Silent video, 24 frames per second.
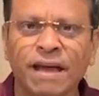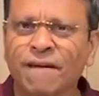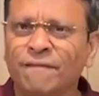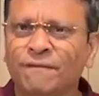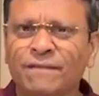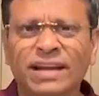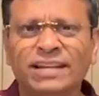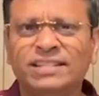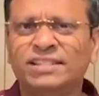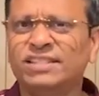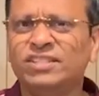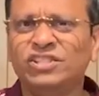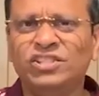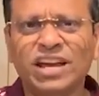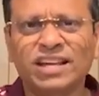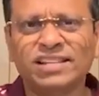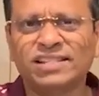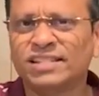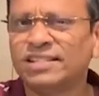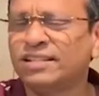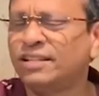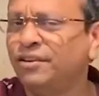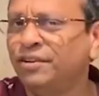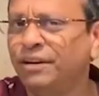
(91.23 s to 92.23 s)
where it's
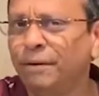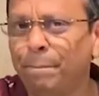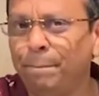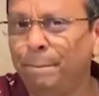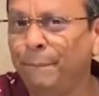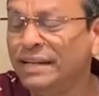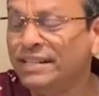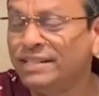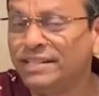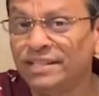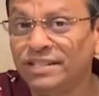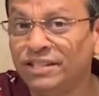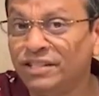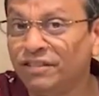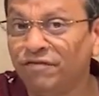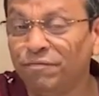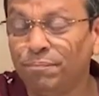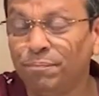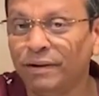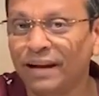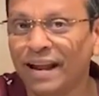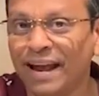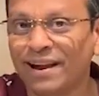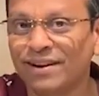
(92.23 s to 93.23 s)
just repetitive
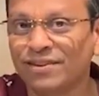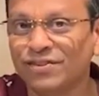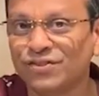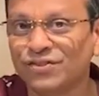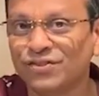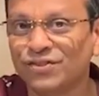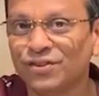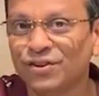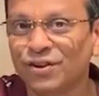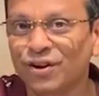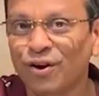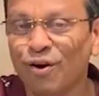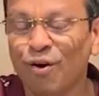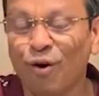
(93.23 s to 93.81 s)
prayers?